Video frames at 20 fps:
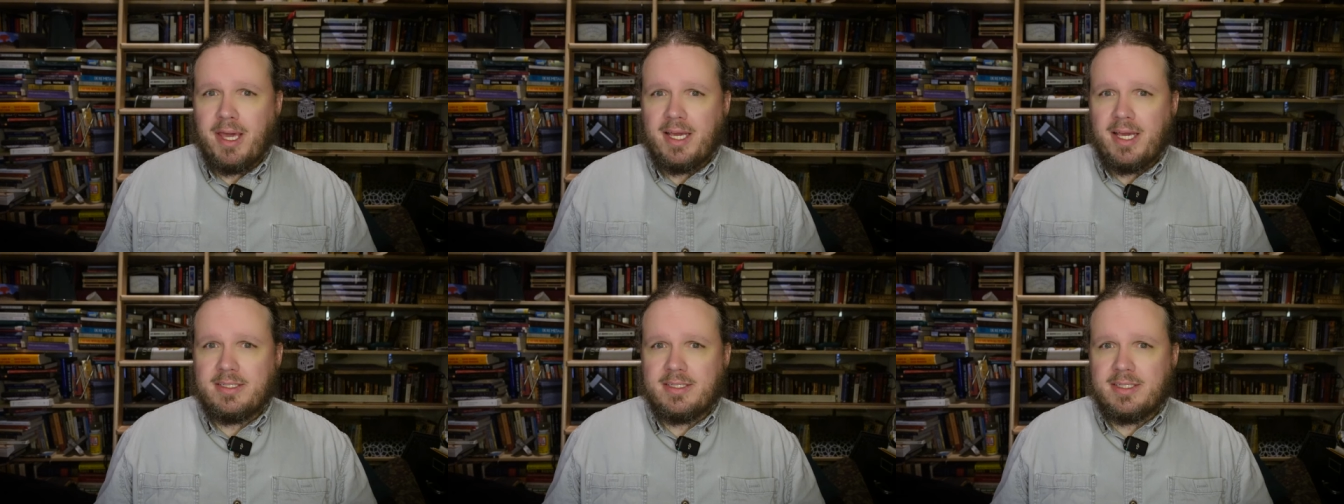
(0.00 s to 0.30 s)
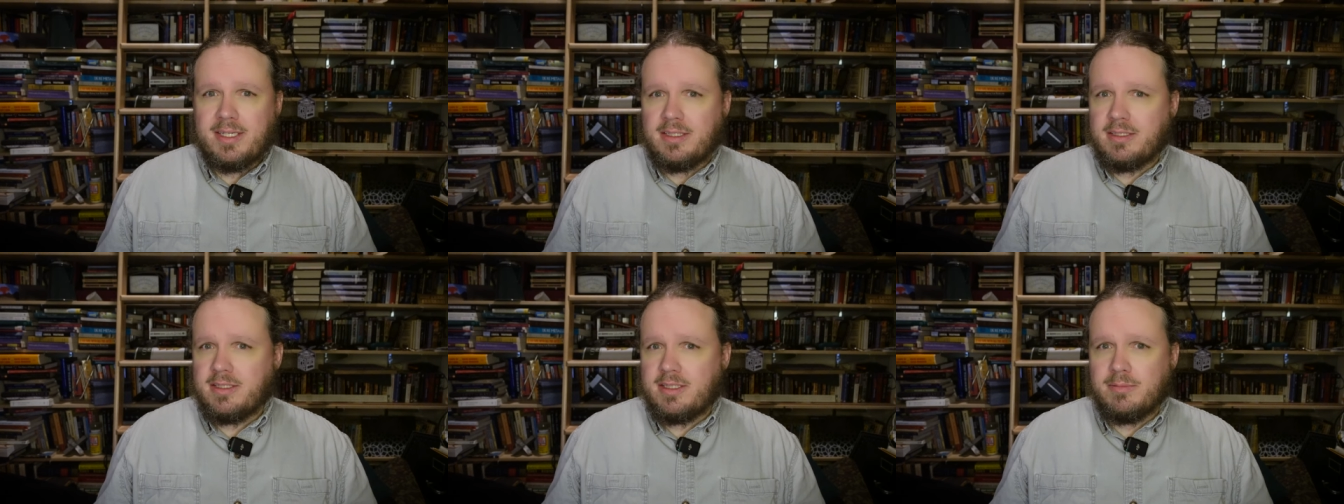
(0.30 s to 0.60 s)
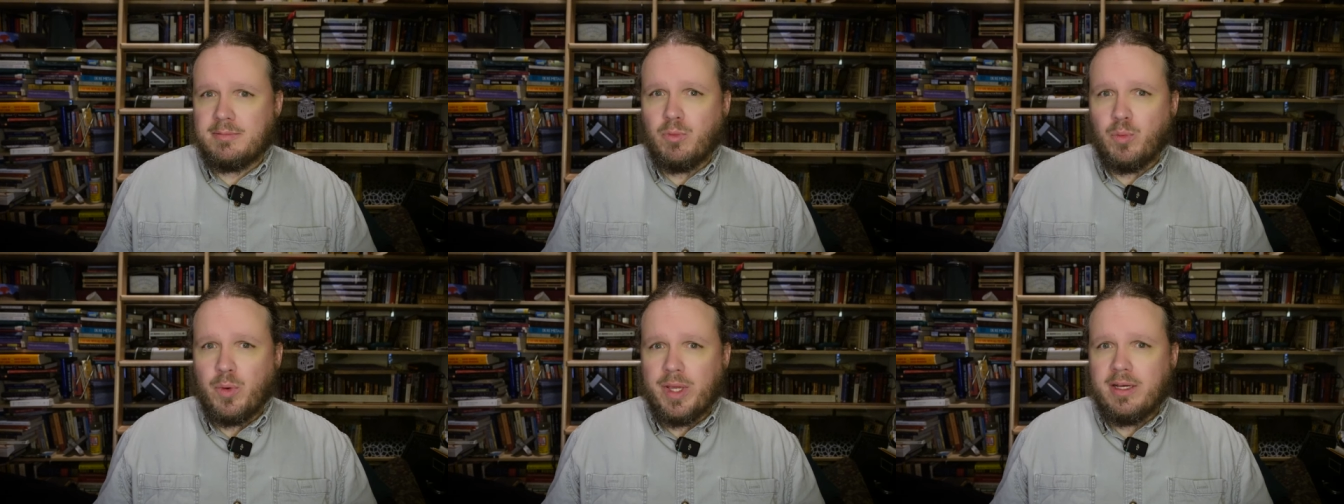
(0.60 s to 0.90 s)
base and
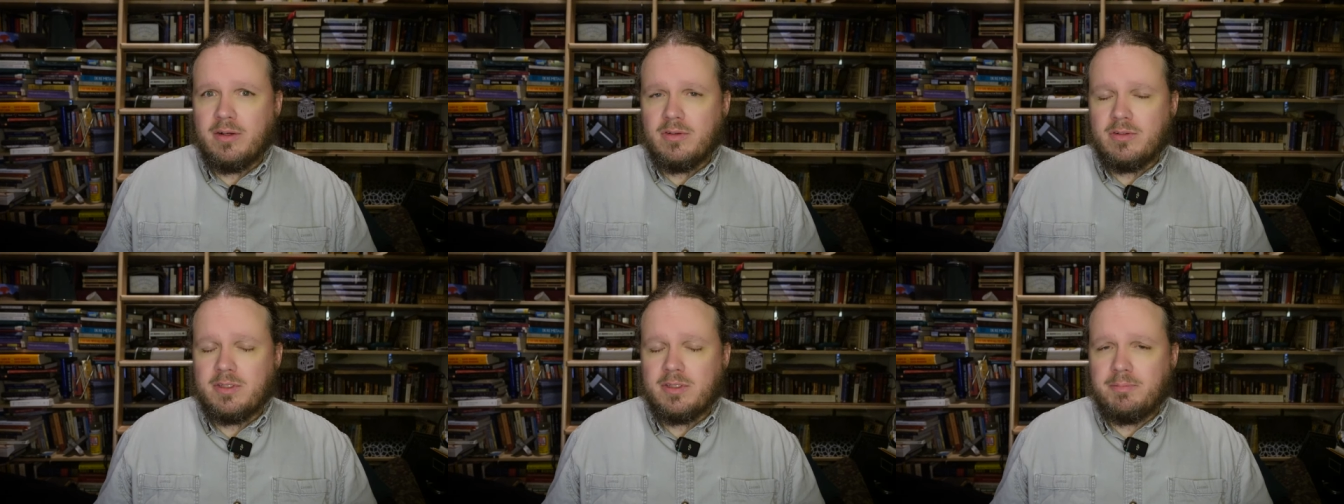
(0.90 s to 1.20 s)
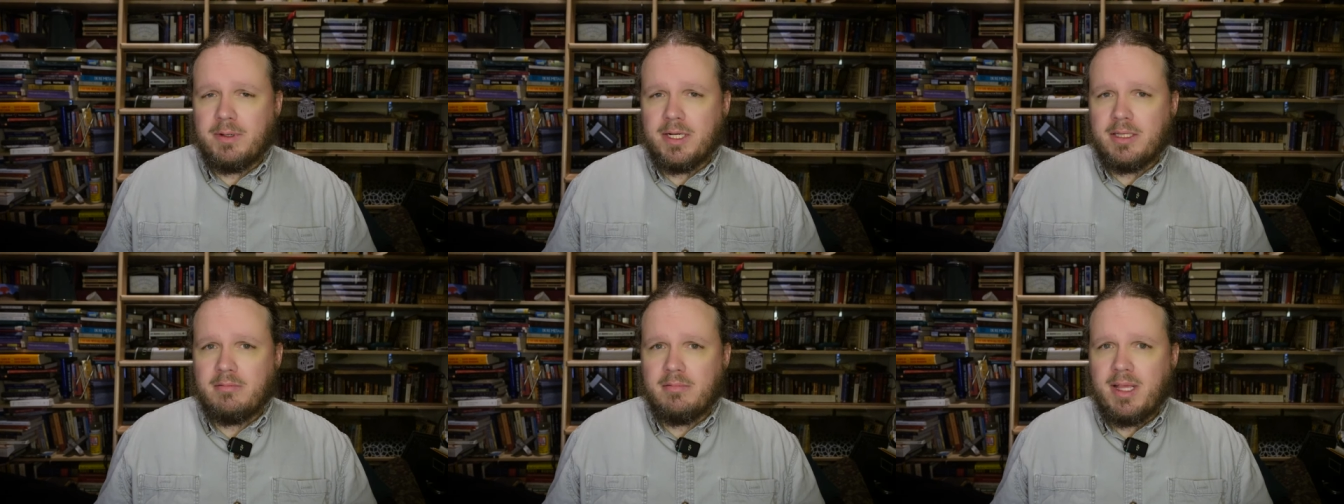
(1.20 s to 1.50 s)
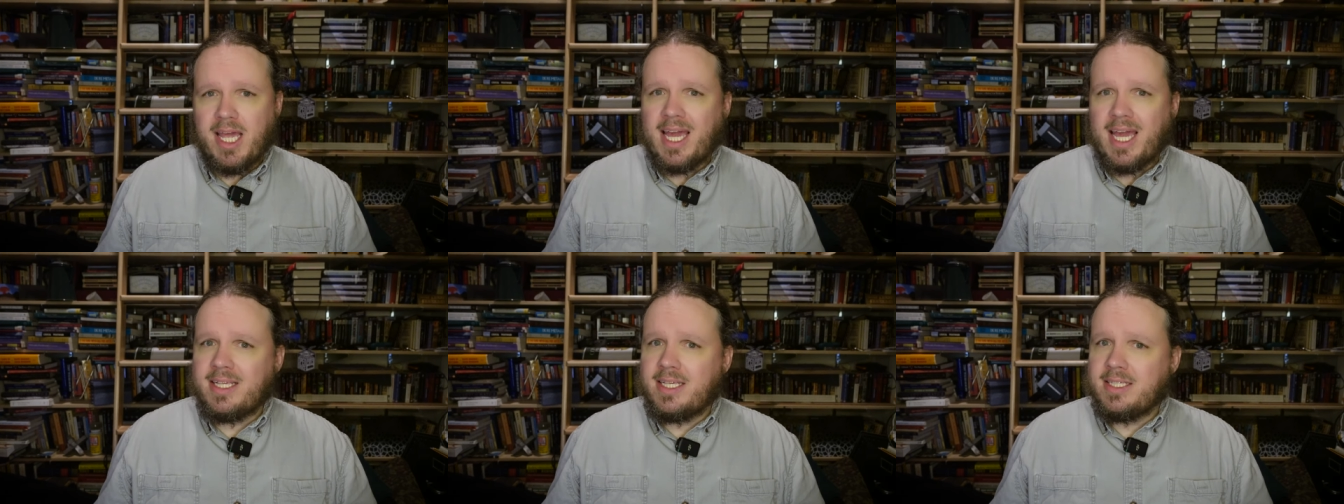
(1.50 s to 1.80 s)
some wheels, but
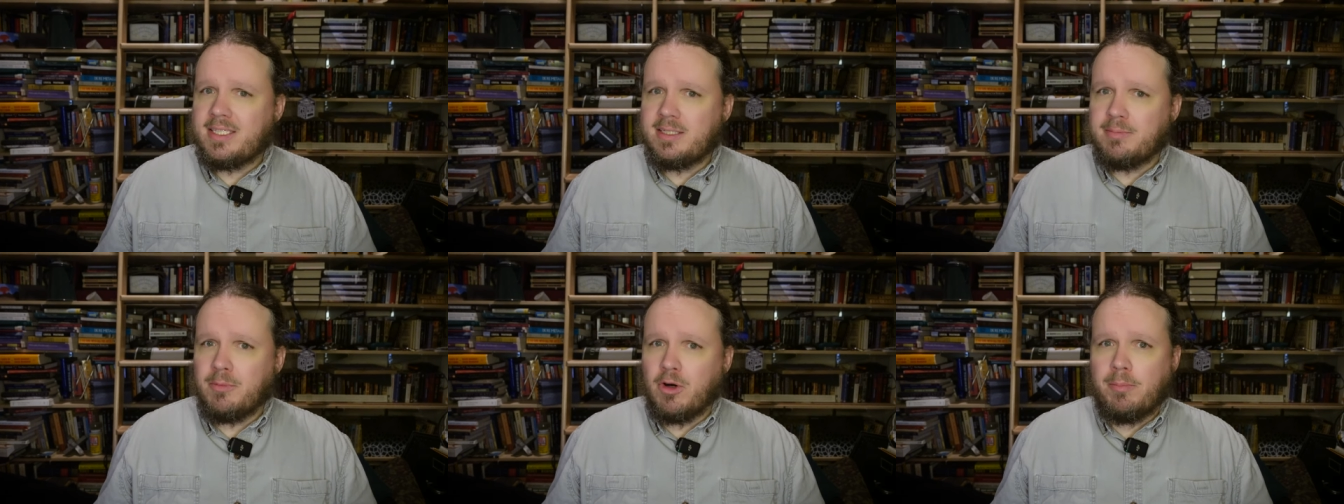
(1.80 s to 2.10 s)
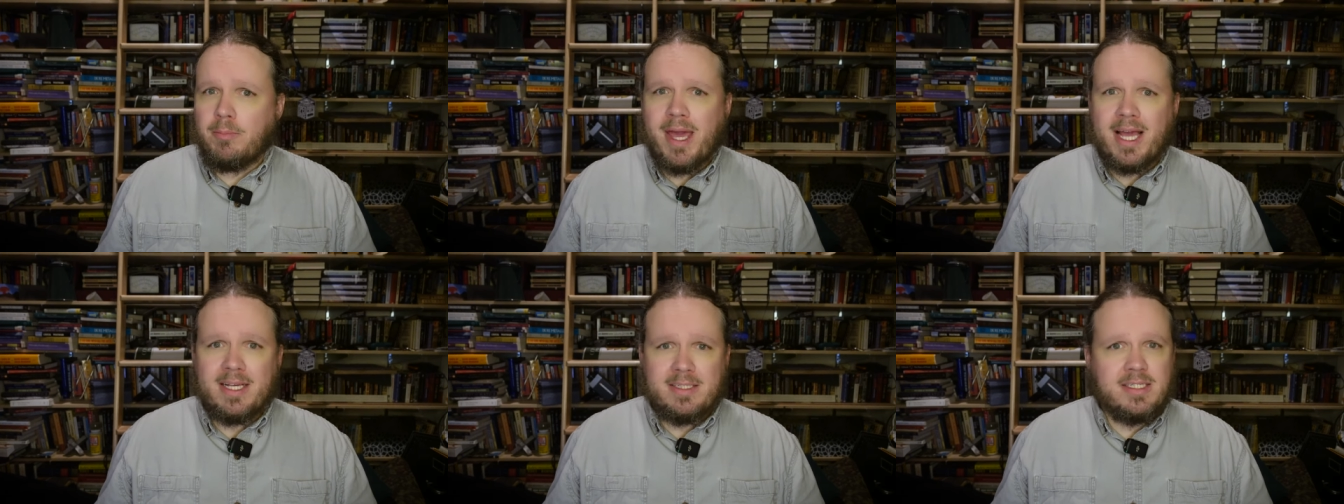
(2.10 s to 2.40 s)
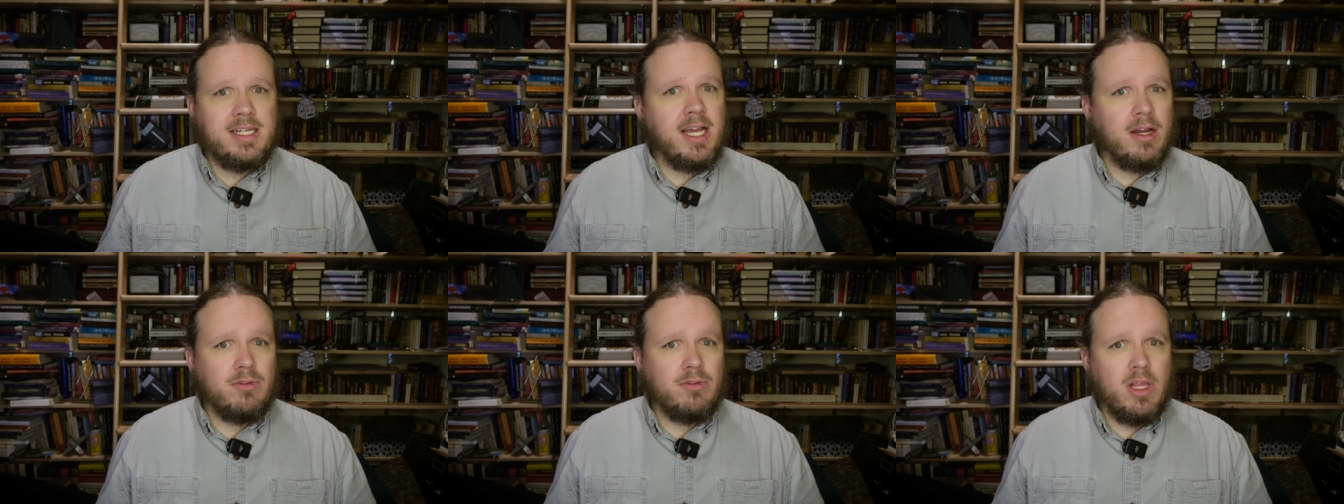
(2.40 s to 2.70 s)
adding some more
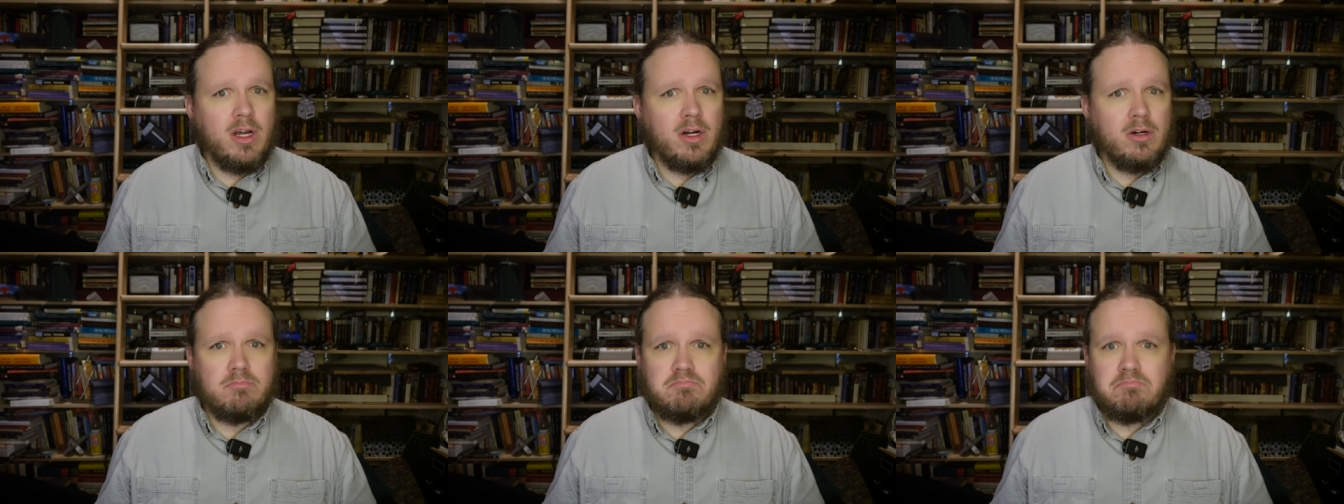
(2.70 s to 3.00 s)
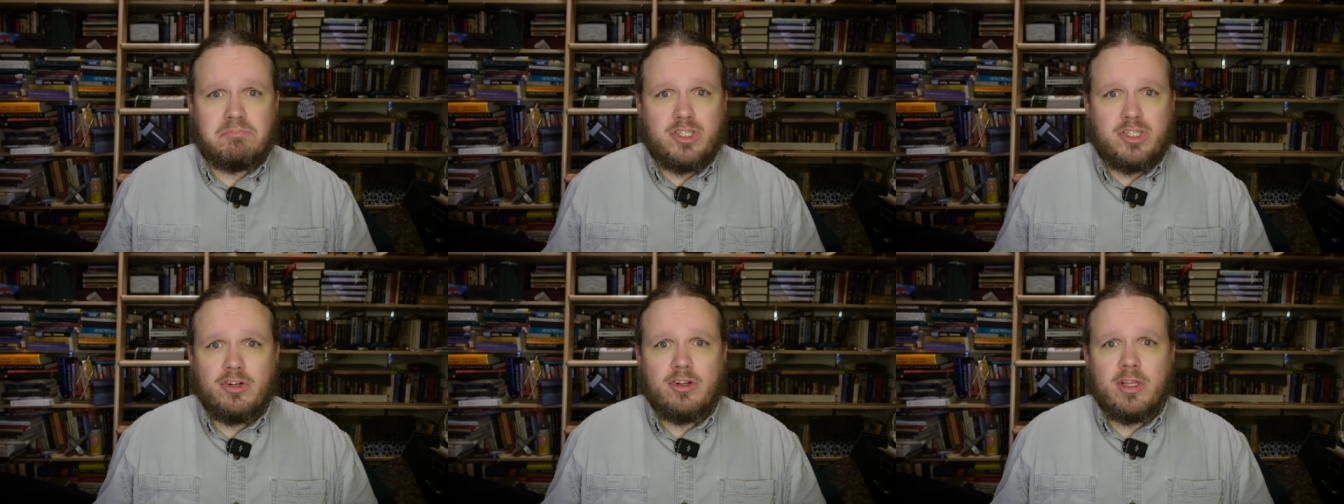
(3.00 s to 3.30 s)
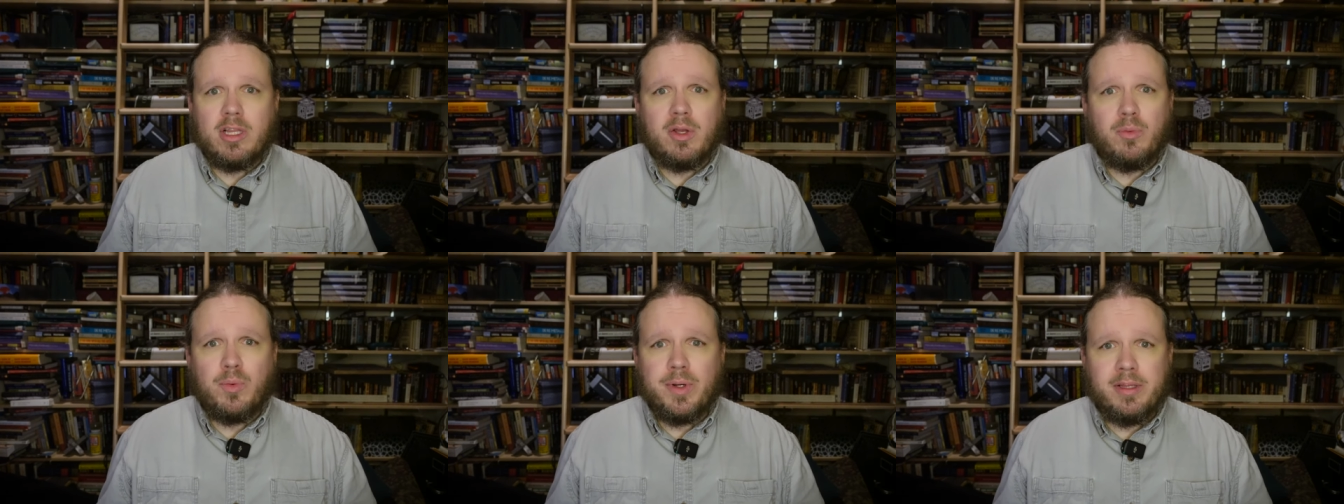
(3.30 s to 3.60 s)
mass down low
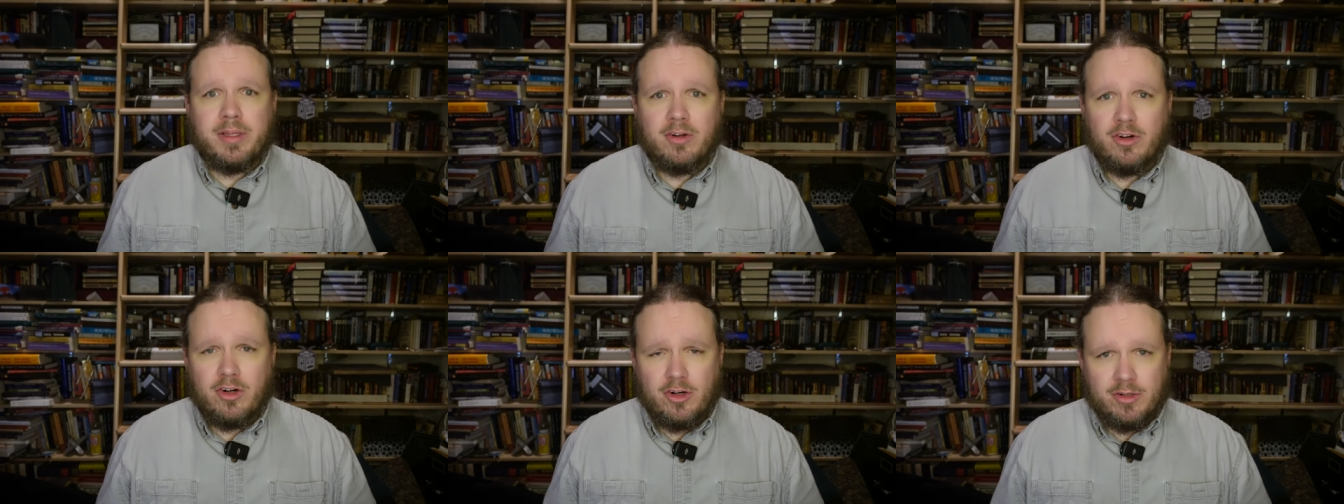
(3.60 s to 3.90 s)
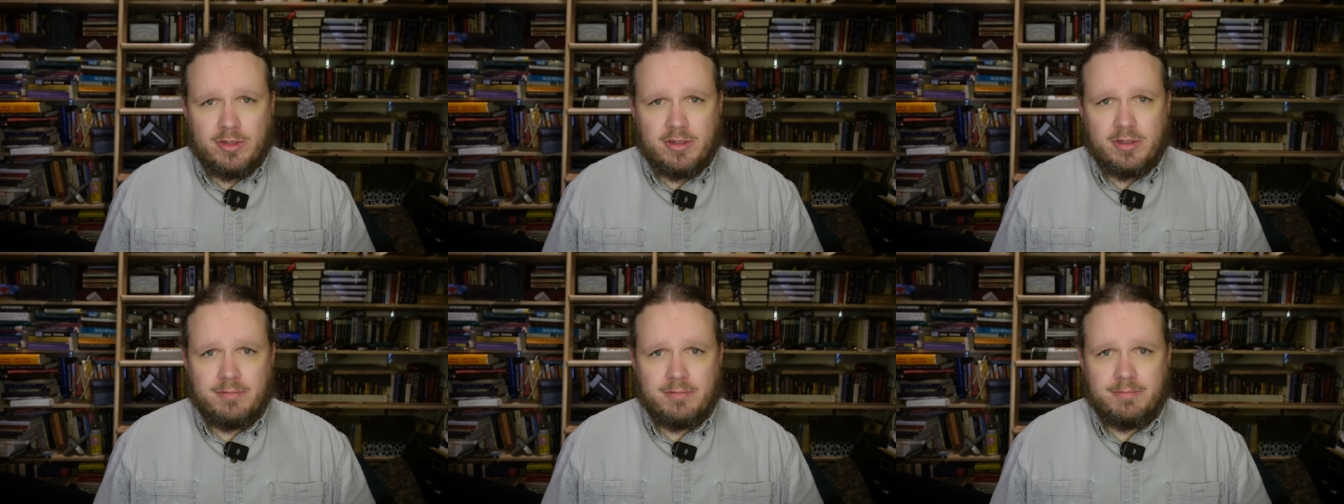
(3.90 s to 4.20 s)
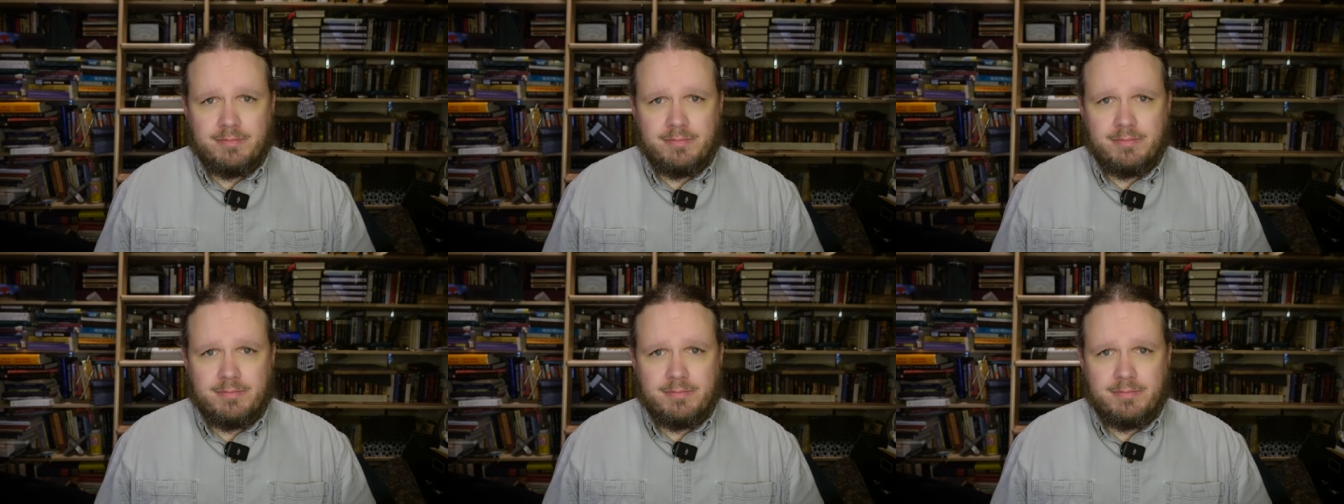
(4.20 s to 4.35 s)
certainly wouldn't hurt.